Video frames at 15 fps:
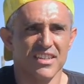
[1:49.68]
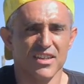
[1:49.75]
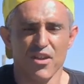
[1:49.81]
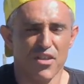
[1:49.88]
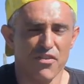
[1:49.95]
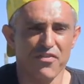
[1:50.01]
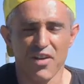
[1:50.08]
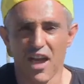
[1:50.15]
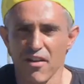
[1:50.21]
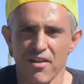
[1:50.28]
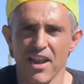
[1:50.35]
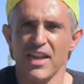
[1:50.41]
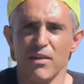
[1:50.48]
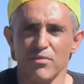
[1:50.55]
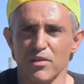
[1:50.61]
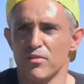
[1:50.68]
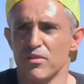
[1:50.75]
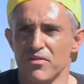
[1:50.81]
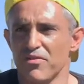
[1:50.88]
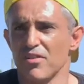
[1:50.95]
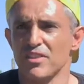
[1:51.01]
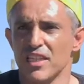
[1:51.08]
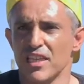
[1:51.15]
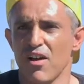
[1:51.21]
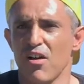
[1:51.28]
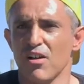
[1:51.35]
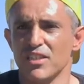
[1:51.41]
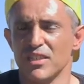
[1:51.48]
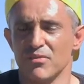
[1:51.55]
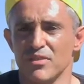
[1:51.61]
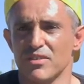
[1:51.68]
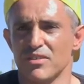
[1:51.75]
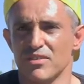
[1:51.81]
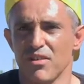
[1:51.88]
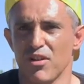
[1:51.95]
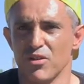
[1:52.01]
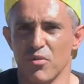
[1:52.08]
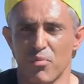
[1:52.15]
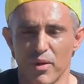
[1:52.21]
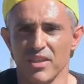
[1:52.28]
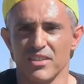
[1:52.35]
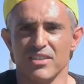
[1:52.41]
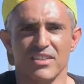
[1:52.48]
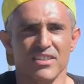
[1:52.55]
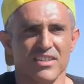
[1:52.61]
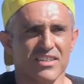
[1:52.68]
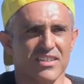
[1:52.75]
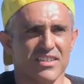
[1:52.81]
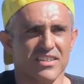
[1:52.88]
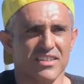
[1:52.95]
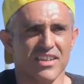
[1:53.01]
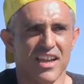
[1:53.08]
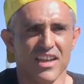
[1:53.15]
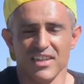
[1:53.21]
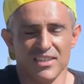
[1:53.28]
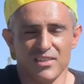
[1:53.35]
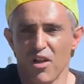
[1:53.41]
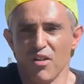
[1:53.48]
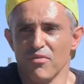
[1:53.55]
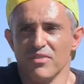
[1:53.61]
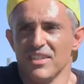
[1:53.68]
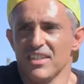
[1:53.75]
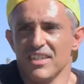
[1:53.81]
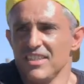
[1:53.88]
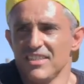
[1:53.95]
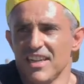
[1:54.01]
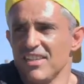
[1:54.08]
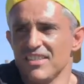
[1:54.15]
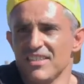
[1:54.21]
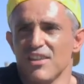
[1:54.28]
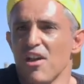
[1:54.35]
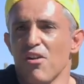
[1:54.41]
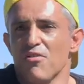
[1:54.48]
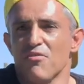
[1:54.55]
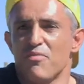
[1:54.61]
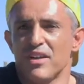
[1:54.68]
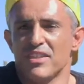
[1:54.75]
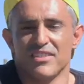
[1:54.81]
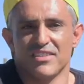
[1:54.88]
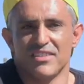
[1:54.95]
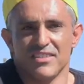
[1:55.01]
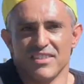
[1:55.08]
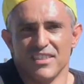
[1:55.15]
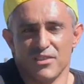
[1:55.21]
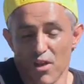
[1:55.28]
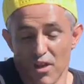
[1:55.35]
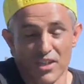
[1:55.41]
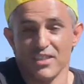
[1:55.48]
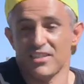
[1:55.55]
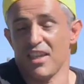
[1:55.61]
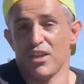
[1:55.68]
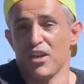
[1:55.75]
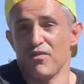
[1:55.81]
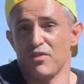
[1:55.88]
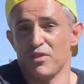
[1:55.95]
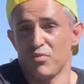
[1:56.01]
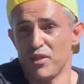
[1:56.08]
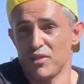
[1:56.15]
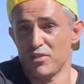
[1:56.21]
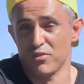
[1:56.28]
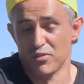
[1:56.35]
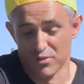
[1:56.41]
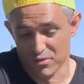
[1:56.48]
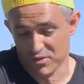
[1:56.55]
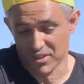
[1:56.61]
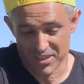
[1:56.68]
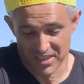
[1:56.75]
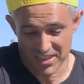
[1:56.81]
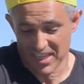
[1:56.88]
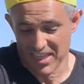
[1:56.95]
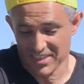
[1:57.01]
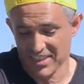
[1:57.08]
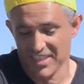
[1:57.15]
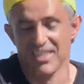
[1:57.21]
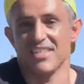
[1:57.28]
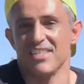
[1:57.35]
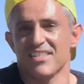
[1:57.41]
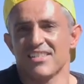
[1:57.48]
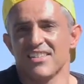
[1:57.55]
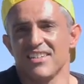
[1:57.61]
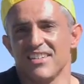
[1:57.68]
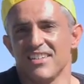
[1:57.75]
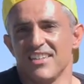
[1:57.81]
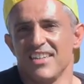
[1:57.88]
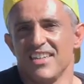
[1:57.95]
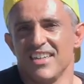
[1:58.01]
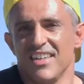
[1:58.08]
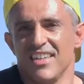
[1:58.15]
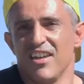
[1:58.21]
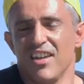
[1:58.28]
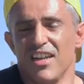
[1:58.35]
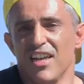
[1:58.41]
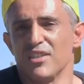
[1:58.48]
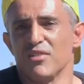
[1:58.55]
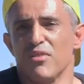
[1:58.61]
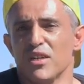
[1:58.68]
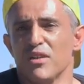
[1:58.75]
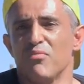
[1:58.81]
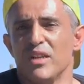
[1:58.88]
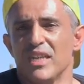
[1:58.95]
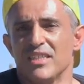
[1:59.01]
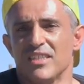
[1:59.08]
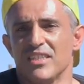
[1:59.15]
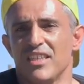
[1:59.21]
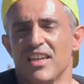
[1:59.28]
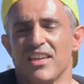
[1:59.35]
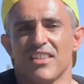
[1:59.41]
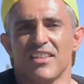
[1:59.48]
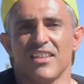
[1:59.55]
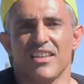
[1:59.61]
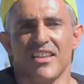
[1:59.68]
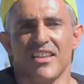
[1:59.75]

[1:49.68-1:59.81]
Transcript: you know, I ran up to him, and the first thing I asked him is, are you bit? And he told me he doesn't know, but he's not going to take off his wetsuit, because just in case he is, you know, he doesn't want to bleed to death.